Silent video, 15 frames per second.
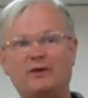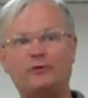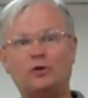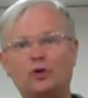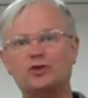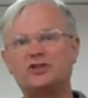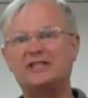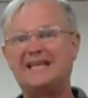Of
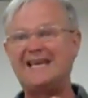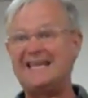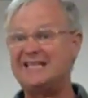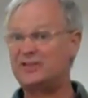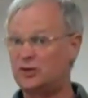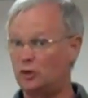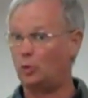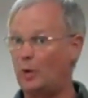course, it
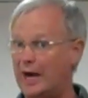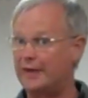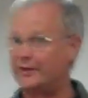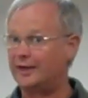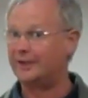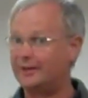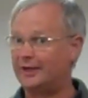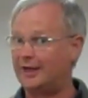is the
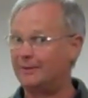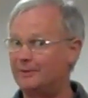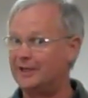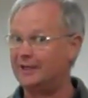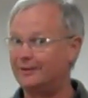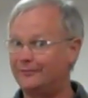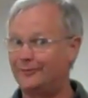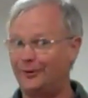weather that I'm
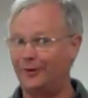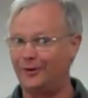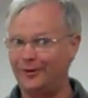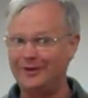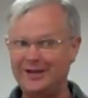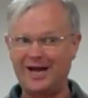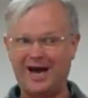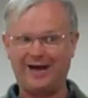here
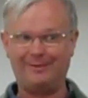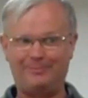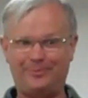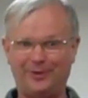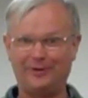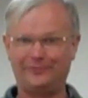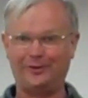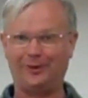for,
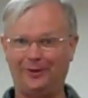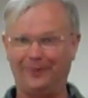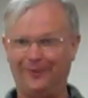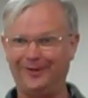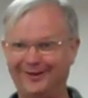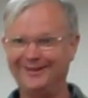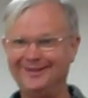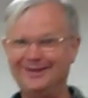above
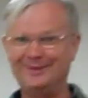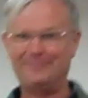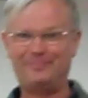all,